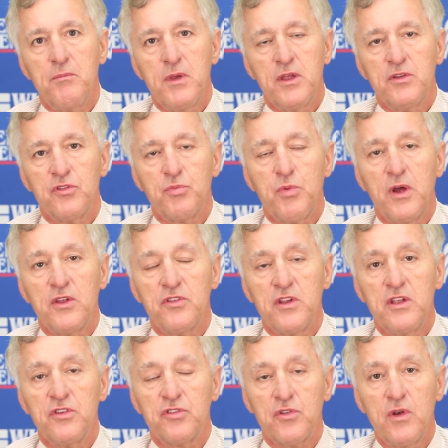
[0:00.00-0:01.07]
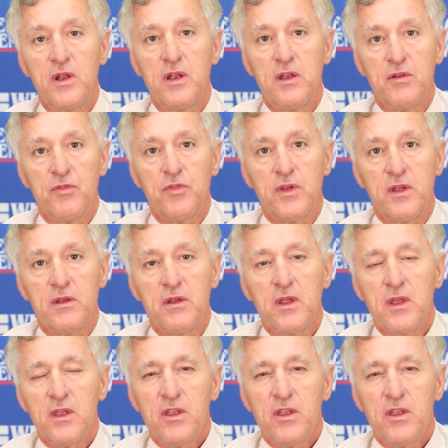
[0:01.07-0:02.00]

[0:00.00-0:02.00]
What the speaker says: men's prostate screening event.